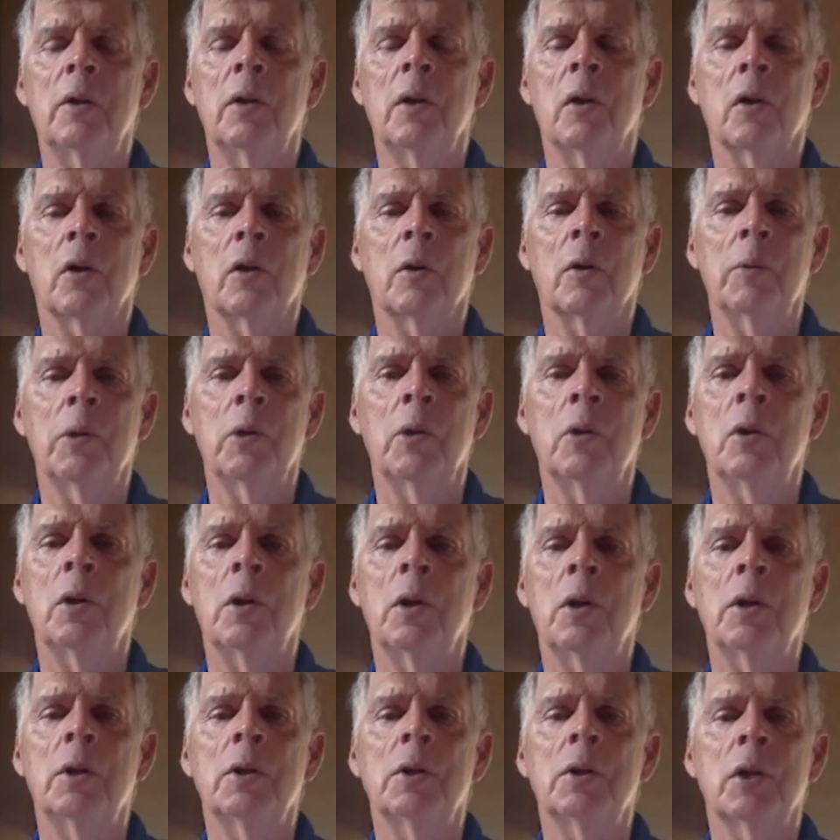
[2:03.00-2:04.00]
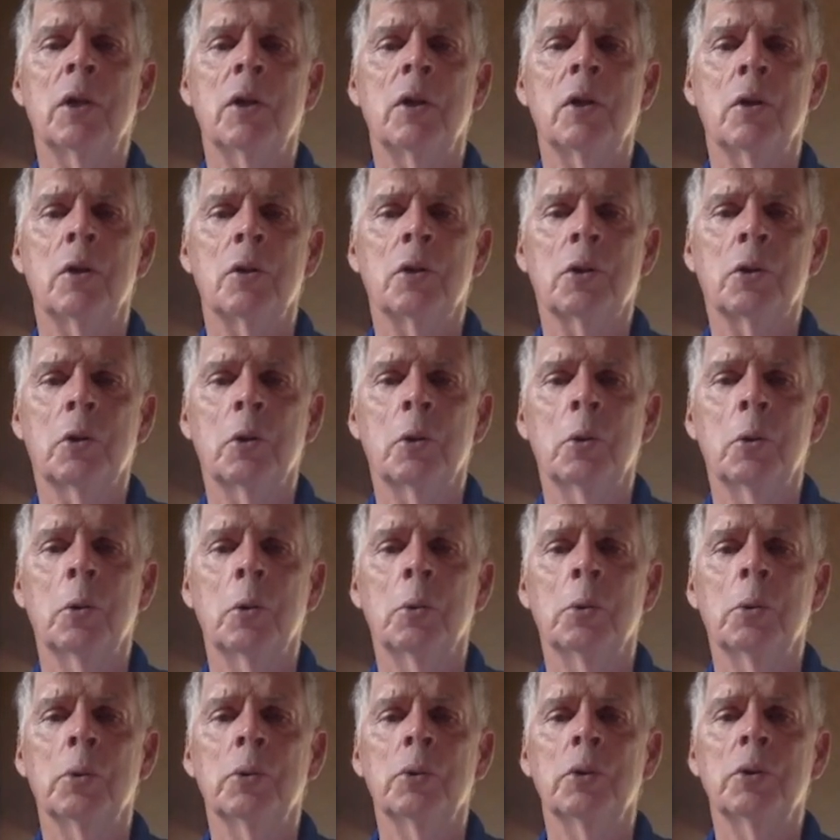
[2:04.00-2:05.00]
their communities, in their
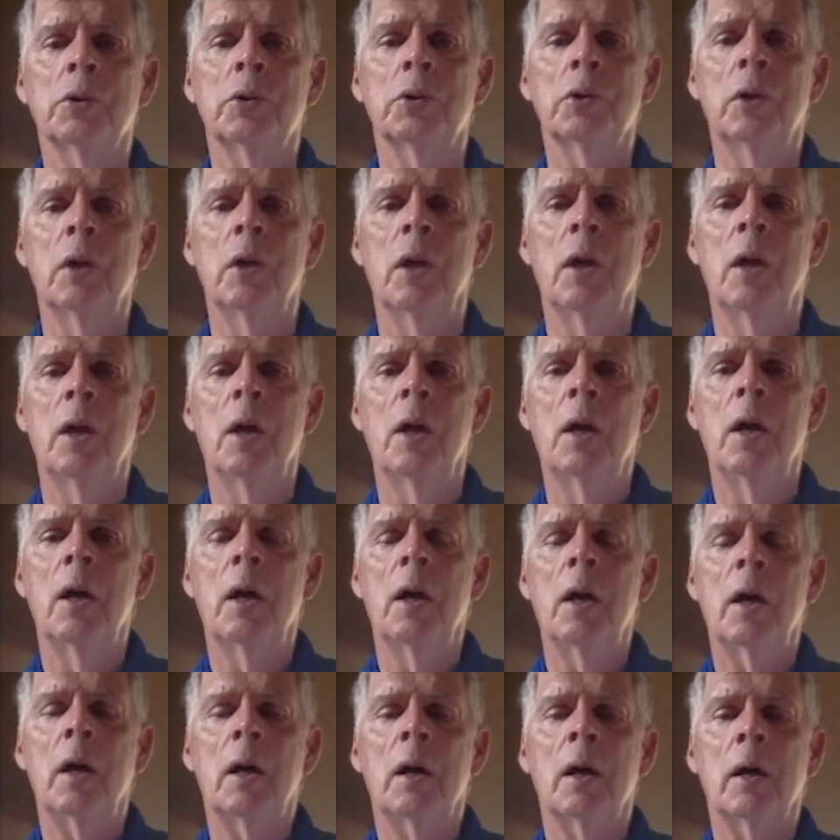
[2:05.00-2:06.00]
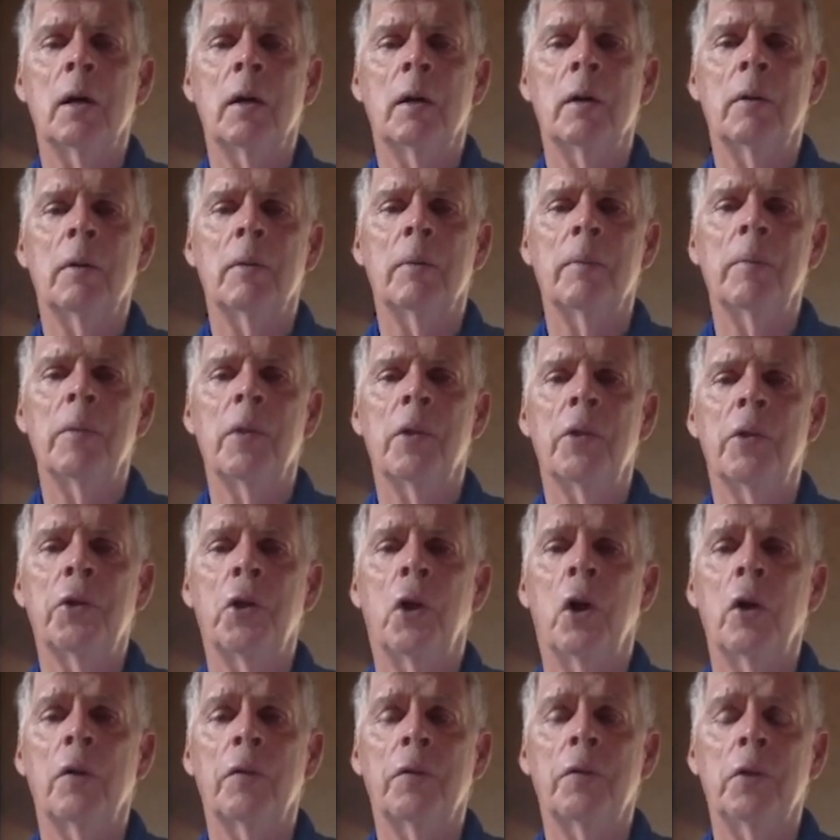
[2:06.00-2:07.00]
schools, the
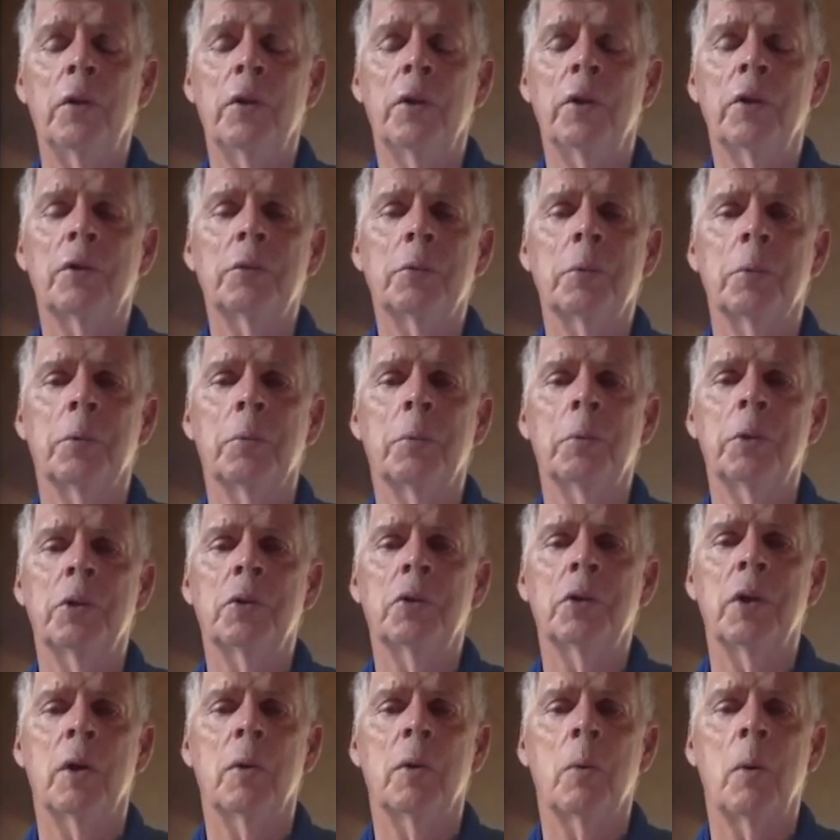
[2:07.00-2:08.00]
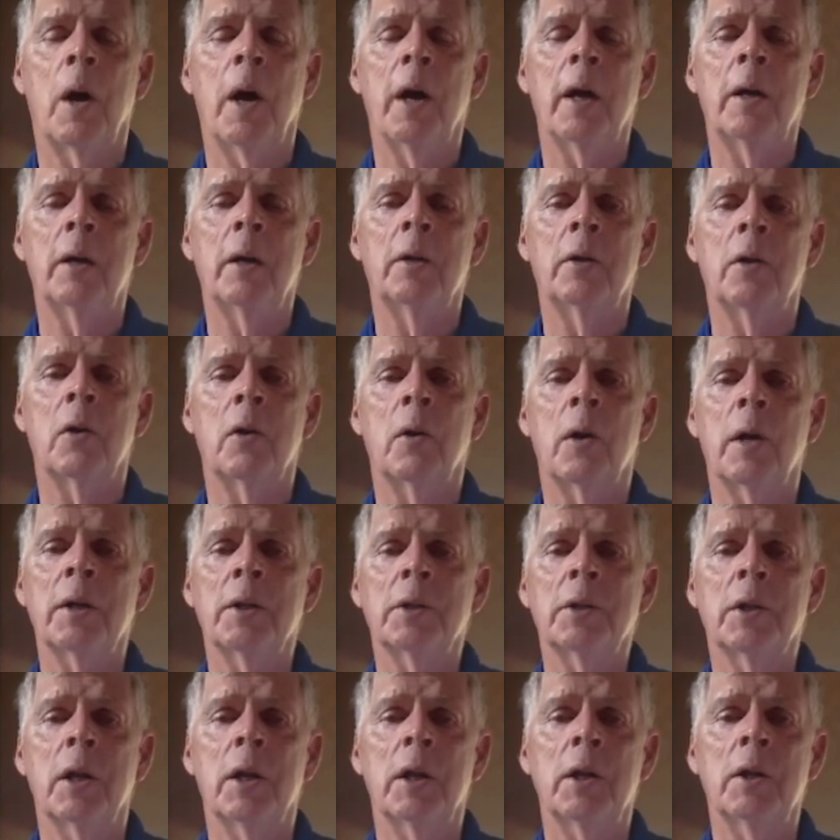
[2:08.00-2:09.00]
thoughtfulness with which they write in their
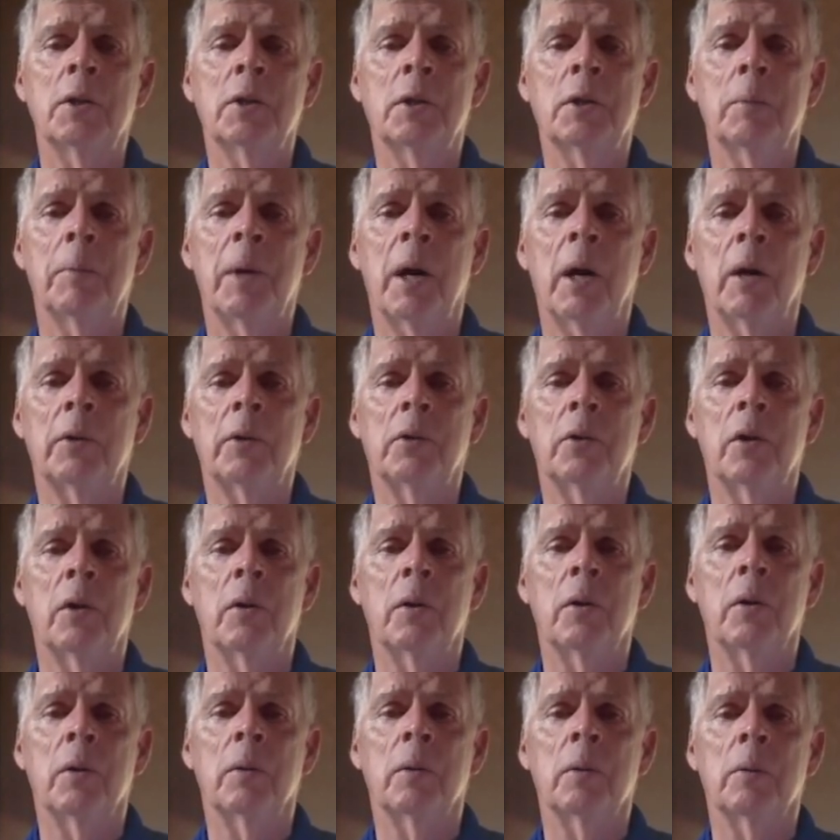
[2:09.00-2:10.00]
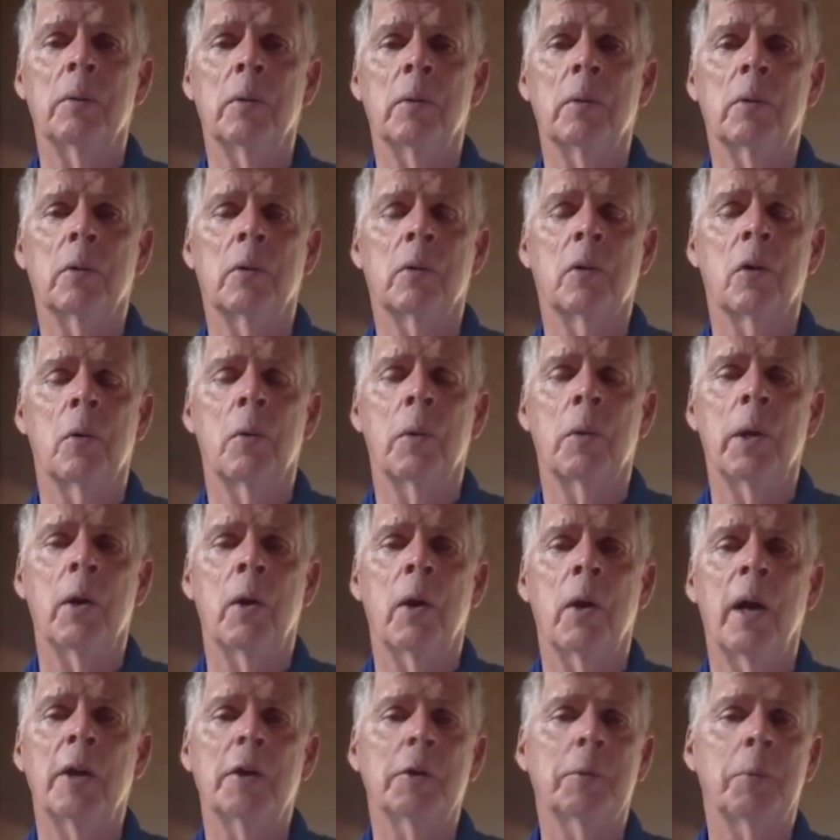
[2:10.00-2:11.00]
essays about their
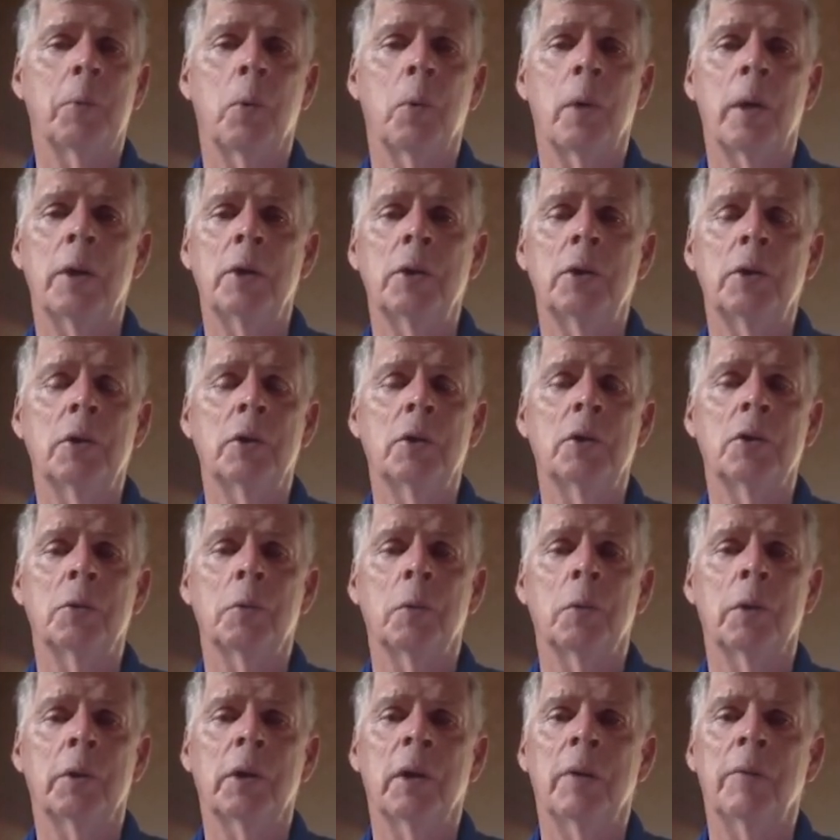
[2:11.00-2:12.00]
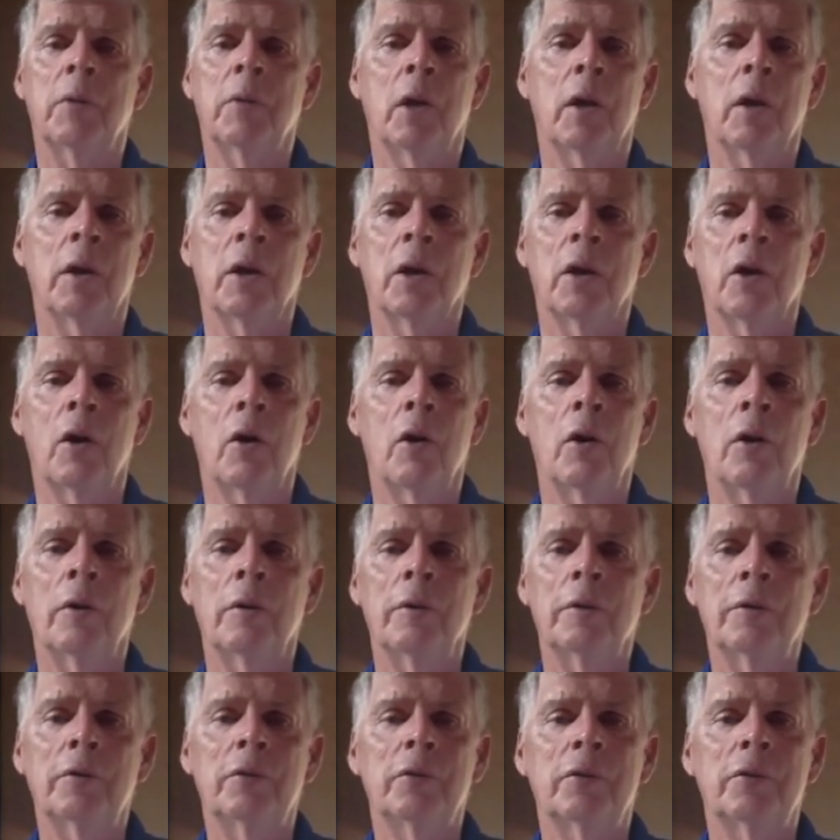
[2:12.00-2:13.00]
career aspirations, what they've done in
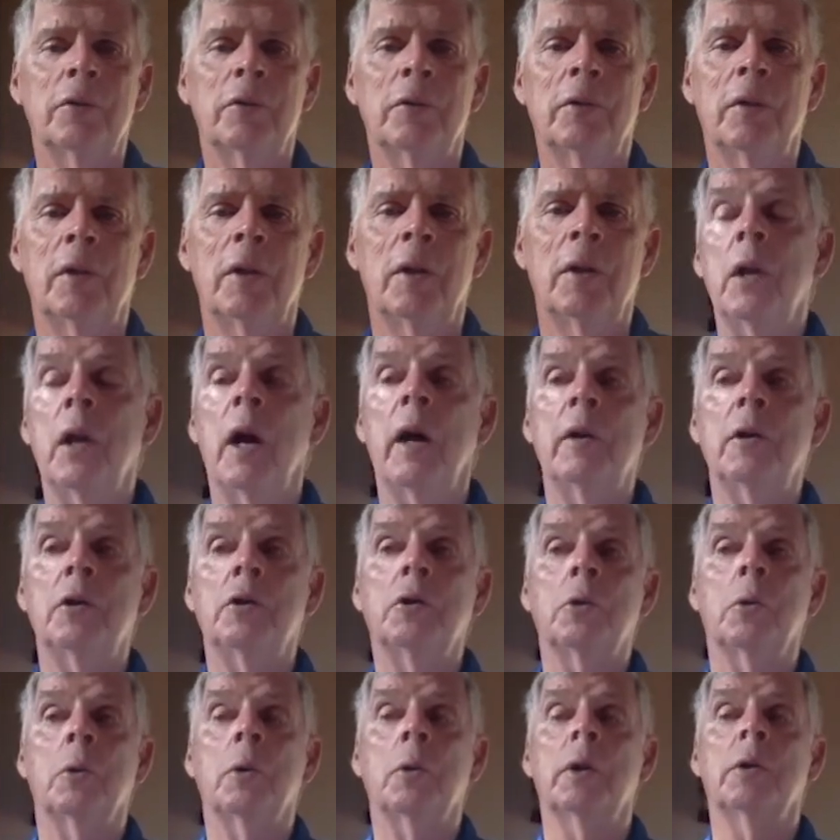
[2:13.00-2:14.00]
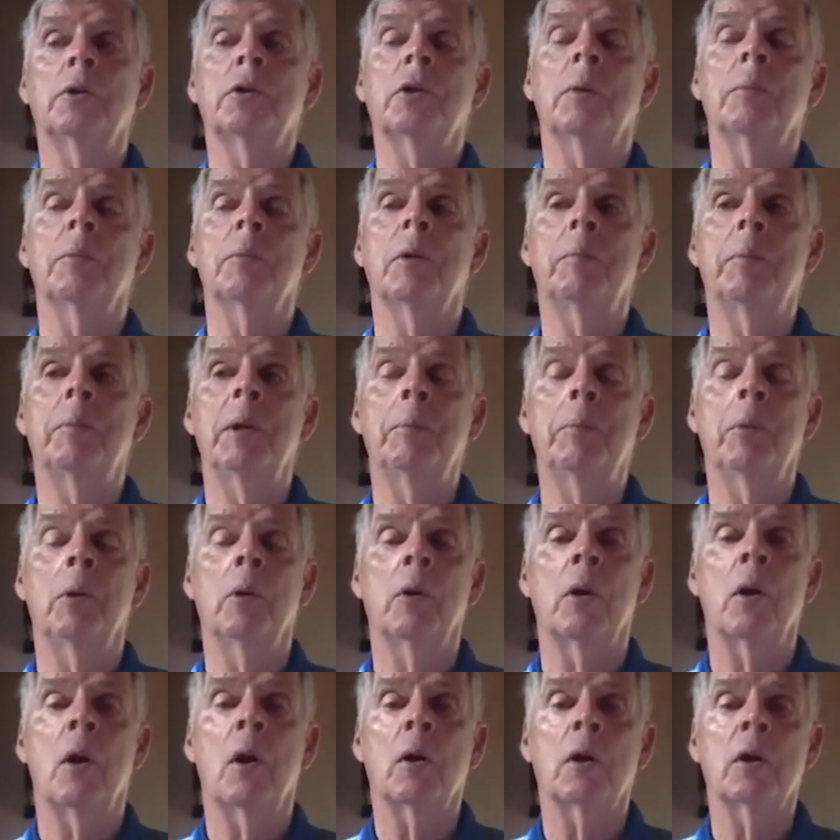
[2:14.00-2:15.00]
golf. I enjoy some of the people
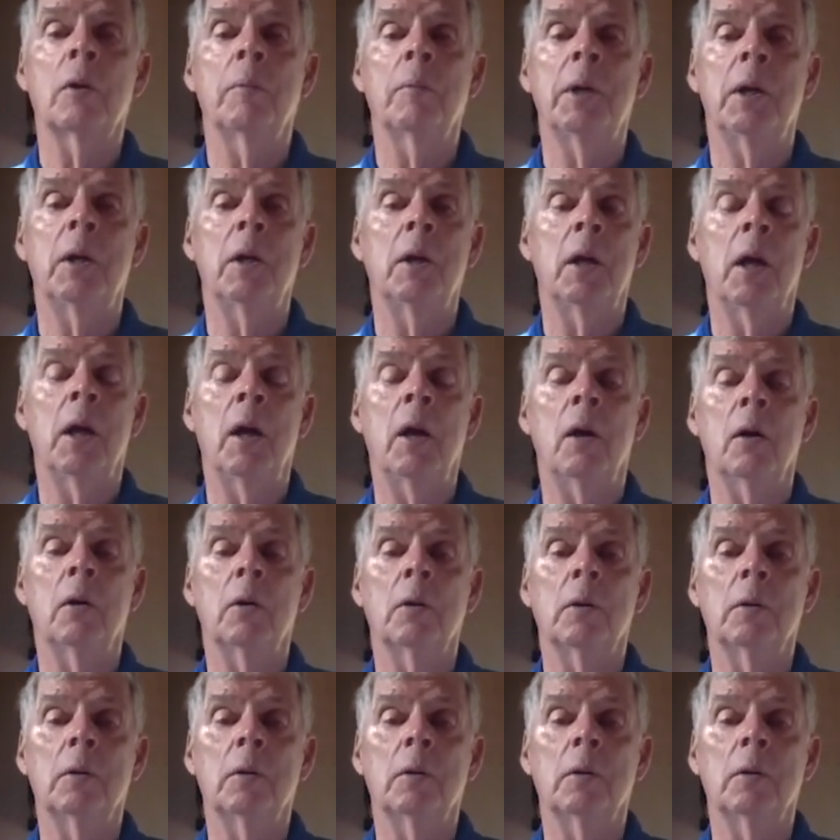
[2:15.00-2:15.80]
on our committee now.